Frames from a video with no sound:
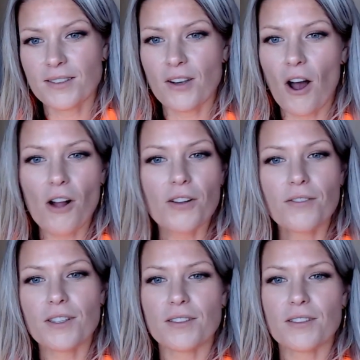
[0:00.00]
all
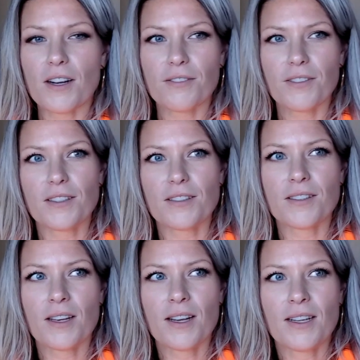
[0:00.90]
of this stuff
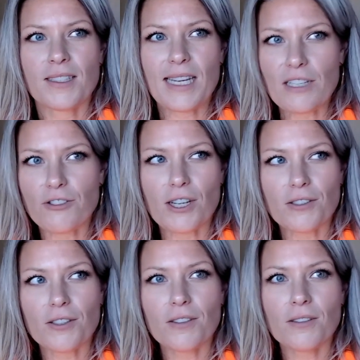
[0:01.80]
is
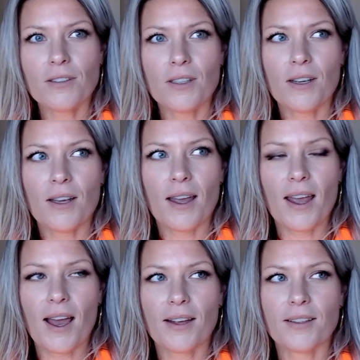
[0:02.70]
tangential.
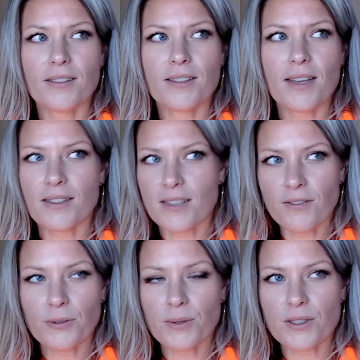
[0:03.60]
And as
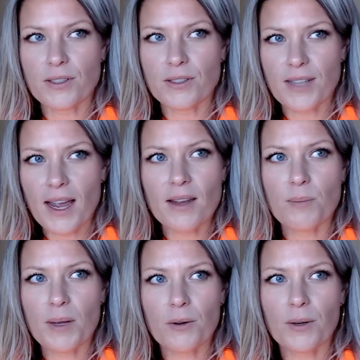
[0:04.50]
everyone's
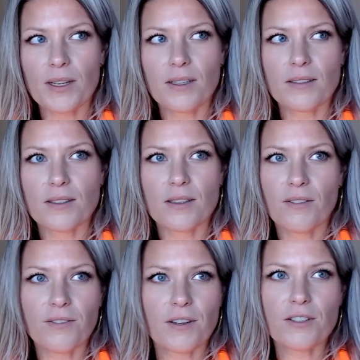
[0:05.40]
said, Bitcoin is
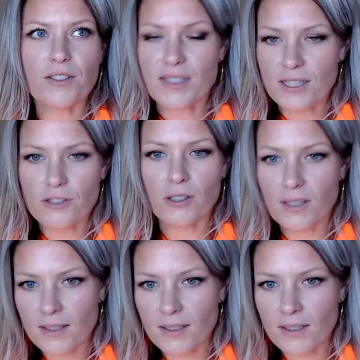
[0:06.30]
the first digitally